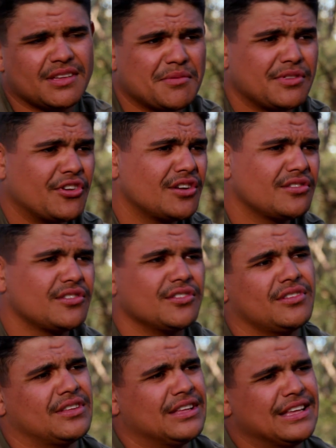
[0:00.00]
I'm entitled to.
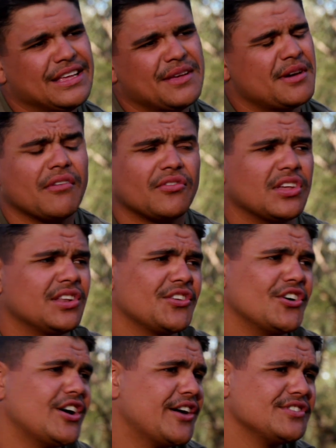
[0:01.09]
I haven't seen
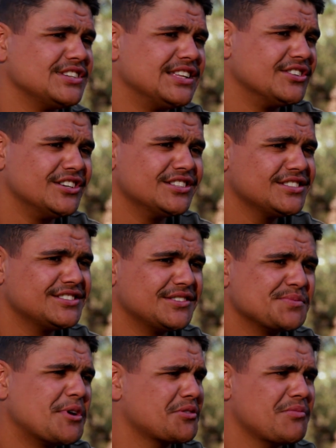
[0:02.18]
the I haven't seen Titans. I
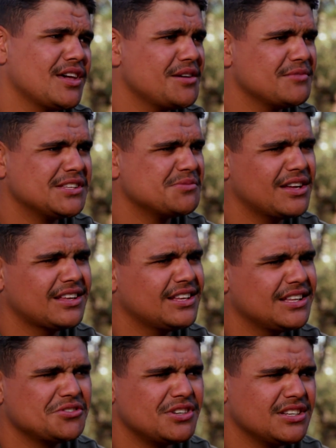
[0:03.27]
spoke to but that's about it.
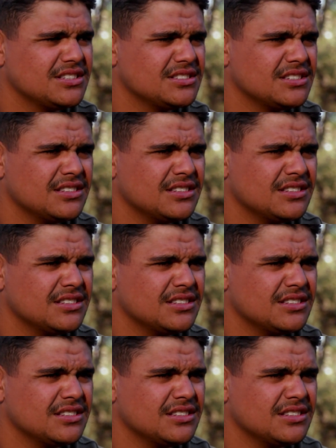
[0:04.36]
That's all it is.